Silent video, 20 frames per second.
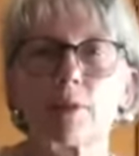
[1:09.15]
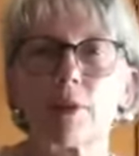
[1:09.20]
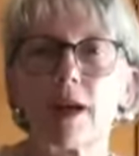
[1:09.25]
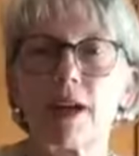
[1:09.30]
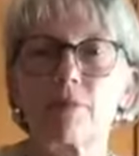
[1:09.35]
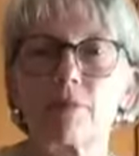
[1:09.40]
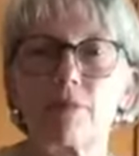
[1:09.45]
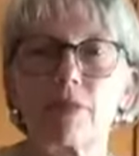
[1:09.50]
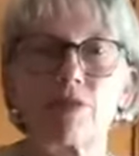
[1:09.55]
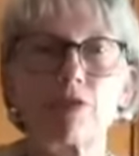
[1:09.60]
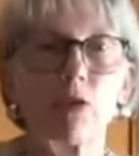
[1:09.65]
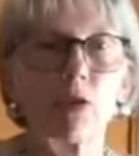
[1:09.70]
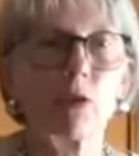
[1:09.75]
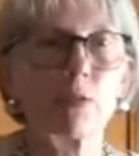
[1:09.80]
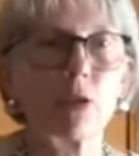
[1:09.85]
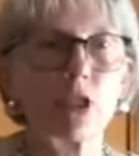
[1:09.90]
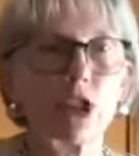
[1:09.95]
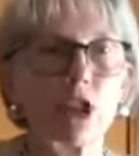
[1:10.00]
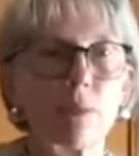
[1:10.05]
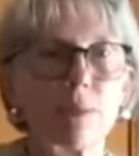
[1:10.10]
But before
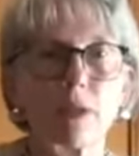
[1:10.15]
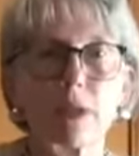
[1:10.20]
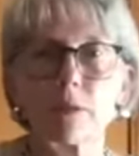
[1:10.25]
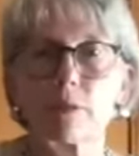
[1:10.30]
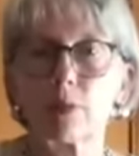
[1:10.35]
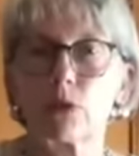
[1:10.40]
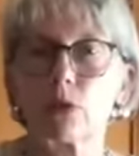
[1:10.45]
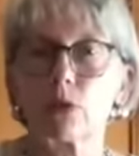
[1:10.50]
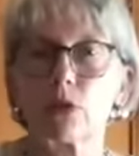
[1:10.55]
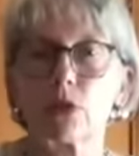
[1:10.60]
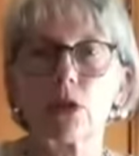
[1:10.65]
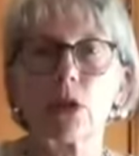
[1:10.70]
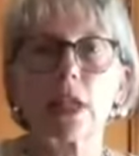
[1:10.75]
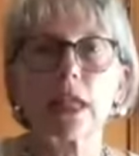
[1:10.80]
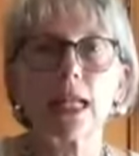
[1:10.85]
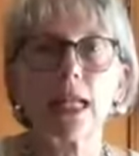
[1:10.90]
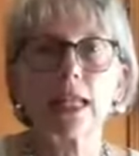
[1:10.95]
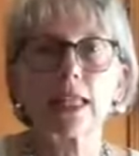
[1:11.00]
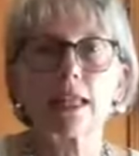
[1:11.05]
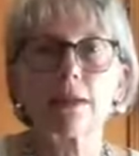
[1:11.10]
we jump in the pool,
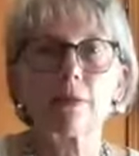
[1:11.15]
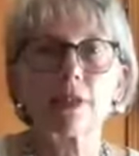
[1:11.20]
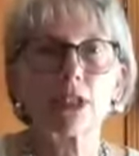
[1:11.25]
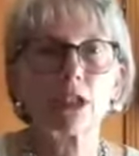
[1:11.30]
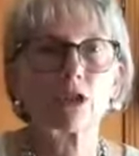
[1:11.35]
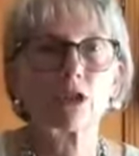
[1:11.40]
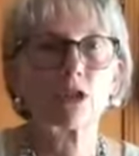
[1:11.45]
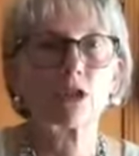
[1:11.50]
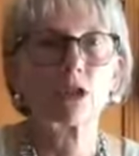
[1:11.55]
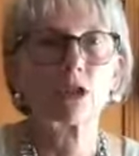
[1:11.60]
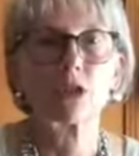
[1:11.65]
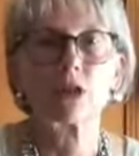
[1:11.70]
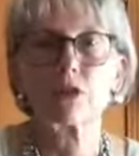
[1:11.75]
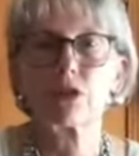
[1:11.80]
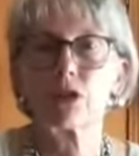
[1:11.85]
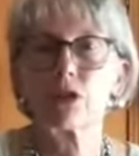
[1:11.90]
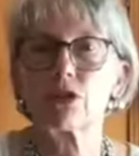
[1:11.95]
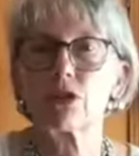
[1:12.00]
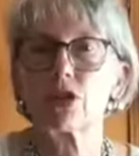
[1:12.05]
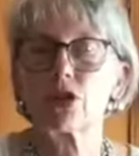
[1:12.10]
let me just
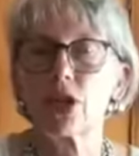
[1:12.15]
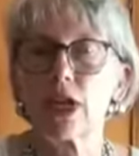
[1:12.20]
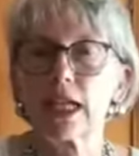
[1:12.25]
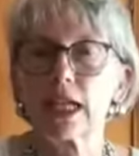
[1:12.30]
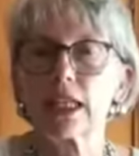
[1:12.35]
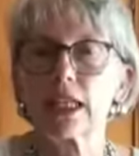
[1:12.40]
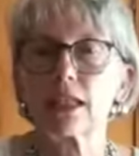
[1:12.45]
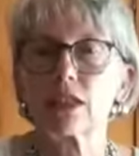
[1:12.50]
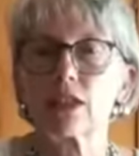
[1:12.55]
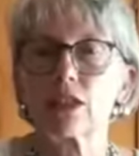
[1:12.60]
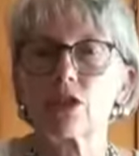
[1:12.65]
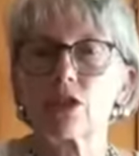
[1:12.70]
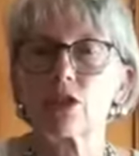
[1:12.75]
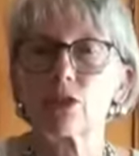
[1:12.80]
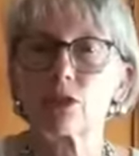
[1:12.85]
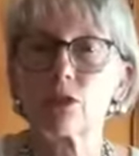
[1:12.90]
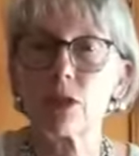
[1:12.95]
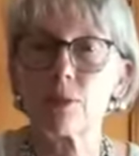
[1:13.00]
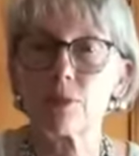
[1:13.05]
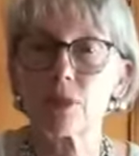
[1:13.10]
encourage you to check in the
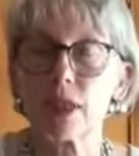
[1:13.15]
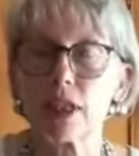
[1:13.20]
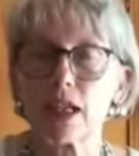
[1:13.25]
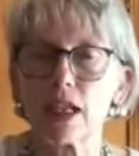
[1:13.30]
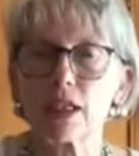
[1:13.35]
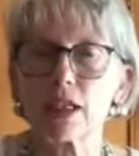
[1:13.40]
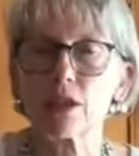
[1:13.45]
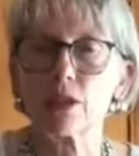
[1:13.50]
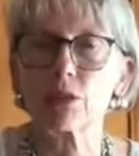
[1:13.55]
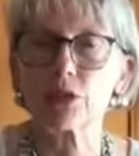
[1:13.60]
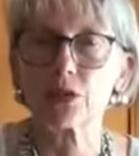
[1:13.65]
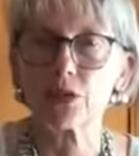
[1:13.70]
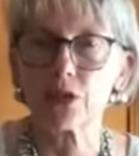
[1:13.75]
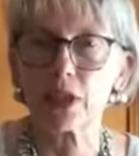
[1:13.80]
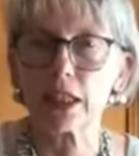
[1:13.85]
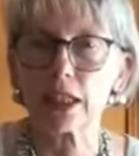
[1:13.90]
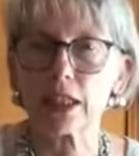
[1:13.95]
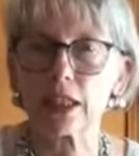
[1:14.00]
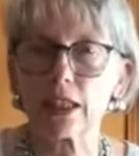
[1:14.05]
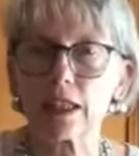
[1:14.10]
description and you will
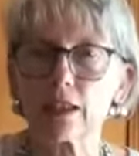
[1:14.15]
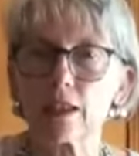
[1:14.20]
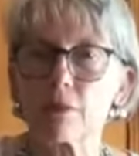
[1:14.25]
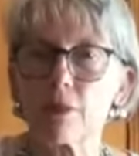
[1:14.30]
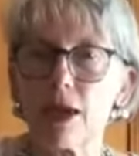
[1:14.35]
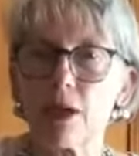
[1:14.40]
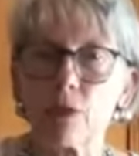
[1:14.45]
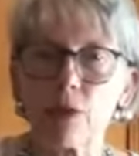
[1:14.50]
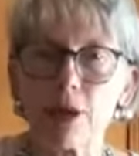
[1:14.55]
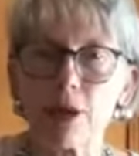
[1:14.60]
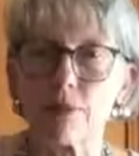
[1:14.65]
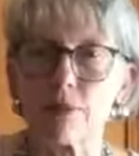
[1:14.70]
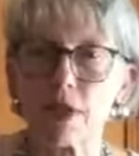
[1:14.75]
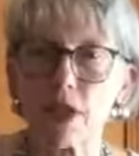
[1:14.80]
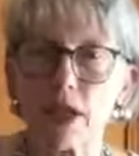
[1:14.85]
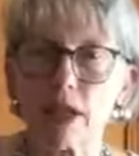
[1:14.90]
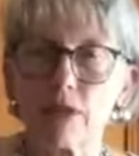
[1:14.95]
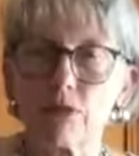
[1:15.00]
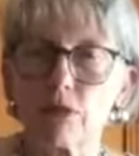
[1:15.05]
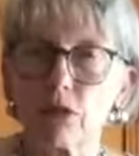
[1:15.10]
see a link to my
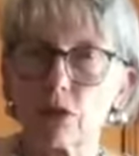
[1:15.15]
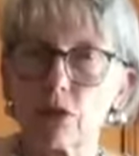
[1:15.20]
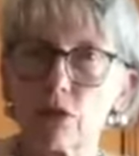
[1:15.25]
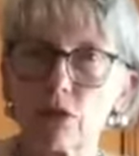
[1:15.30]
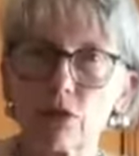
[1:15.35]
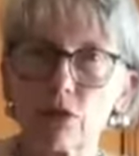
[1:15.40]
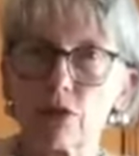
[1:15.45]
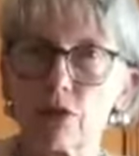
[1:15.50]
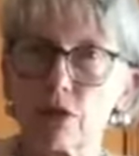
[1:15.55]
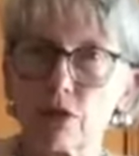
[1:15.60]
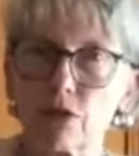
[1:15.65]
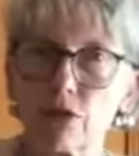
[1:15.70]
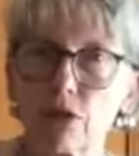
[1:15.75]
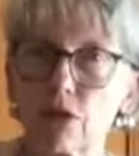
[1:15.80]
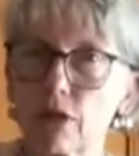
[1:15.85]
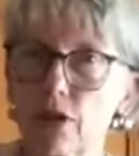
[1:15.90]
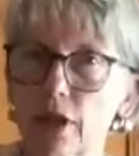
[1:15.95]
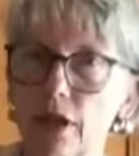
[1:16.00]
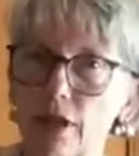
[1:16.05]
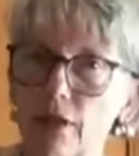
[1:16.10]
website. Of course, there's all
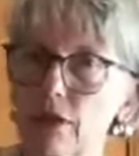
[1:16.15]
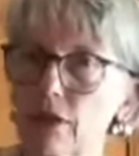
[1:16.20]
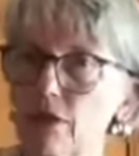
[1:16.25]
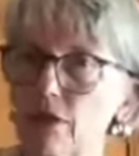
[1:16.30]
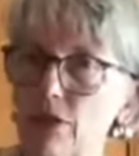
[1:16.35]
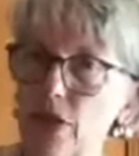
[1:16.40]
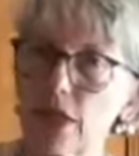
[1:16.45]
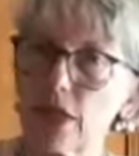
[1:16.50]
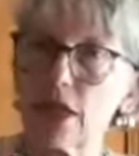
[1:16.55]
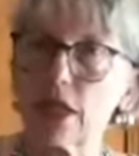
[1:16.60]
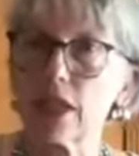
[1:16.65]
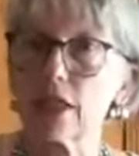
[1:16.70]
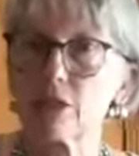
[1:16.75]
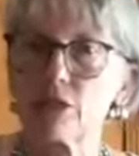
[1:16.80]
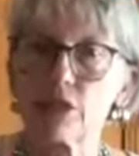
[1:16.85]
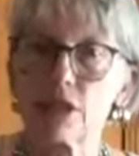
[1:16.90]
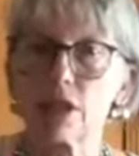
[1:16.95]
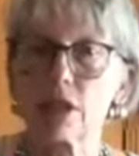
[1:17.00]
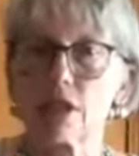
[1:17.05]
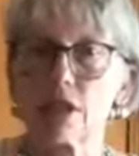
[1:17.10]
kinds of
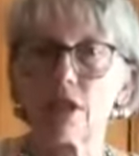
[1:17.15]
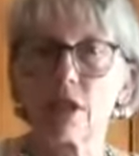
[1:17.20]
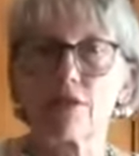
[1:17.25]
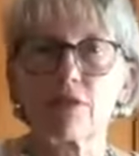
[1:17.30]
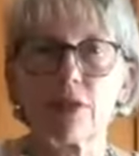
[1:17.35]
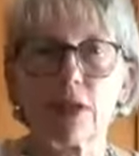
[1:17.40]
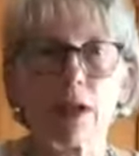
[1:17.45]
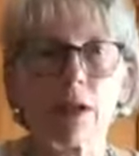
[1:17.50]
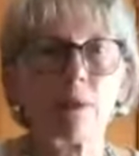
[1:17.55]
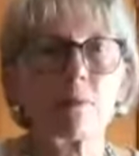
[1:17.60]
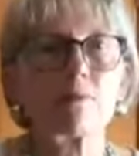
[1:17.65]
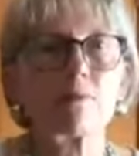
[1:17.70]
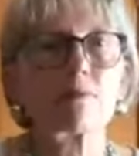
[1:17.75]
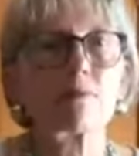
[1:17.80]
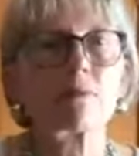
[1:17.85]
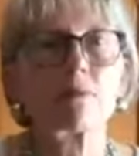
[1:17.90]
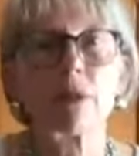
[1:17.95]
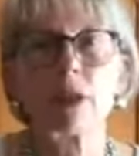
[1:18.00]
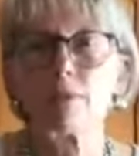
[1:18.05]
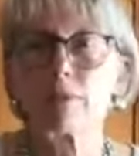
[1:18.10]
interesting stuff there.
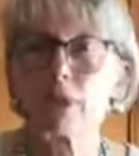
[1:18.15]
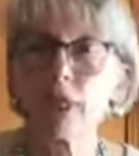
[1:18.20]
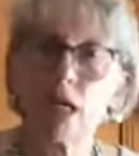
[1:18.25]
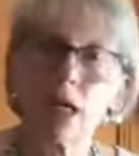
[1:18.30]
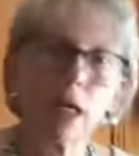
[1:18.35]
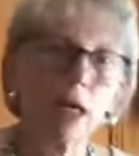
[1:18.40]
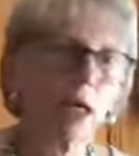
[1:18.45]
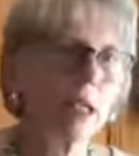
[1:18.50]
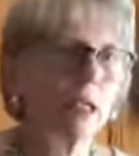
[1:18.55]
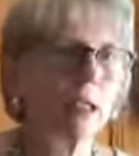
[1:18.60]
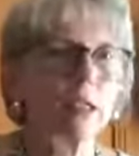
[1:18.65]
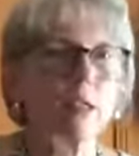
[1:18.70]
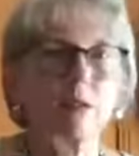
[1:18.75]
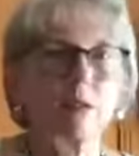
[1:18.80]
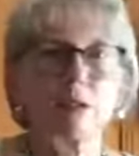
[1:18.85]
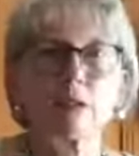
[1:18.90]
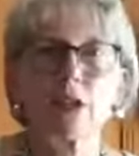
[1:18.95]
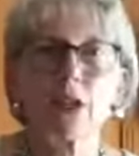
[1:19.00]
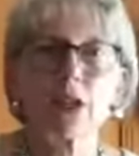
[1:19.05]
My blog and